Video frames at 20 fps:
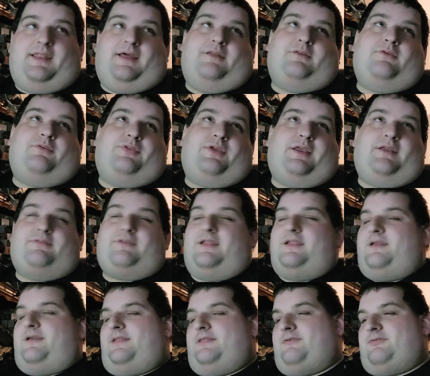I don't think
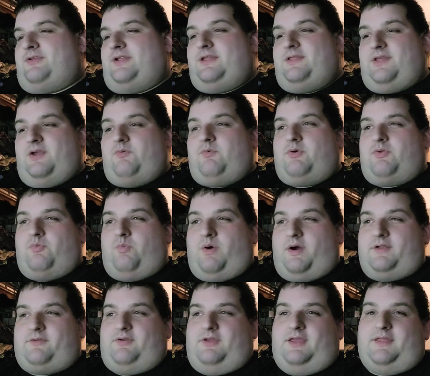there's anything worth
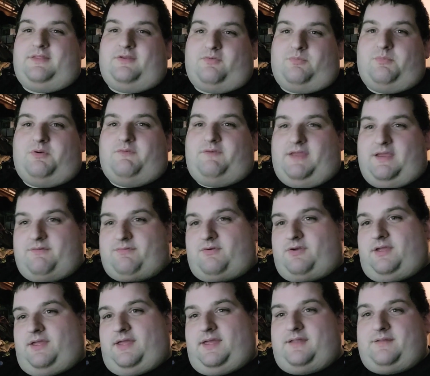watching in this movie ever
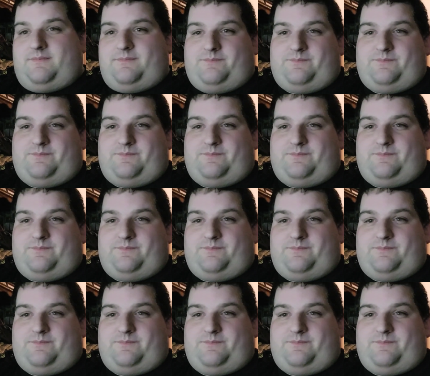again.